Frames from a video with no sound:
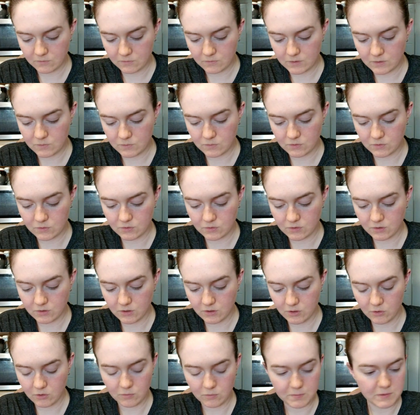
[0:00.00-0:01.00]
we will
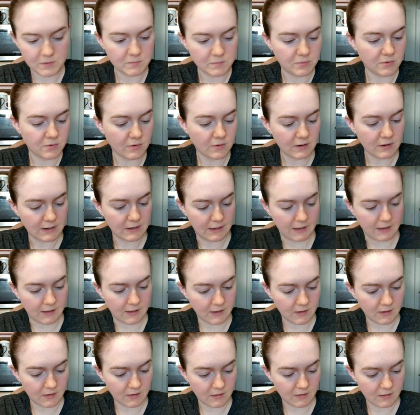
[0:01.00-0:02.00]
hope and
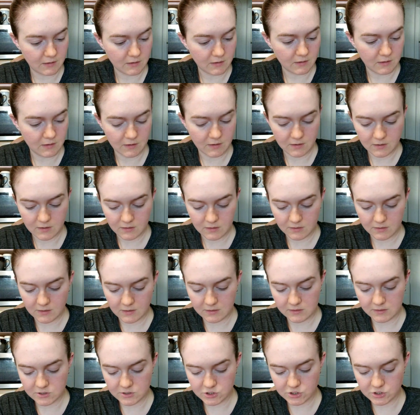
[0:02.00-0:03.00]
pray
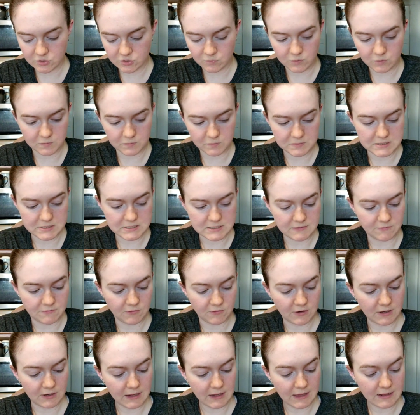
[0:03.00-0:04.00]
that this year will be different.